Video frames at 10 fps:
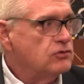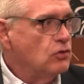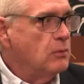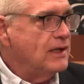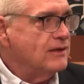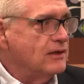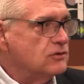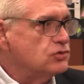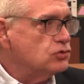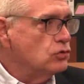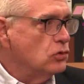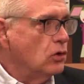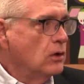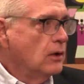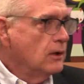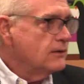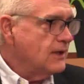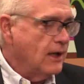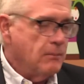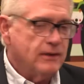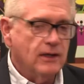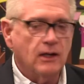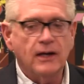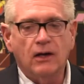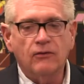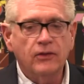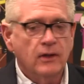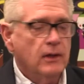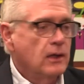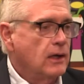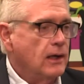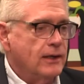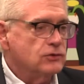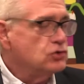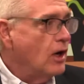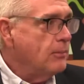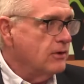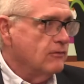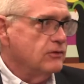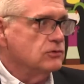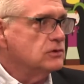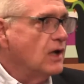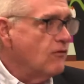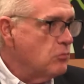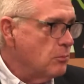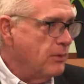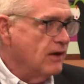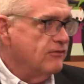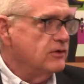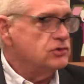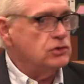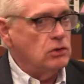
So many things, school, telehealth, job interviews, government benefits.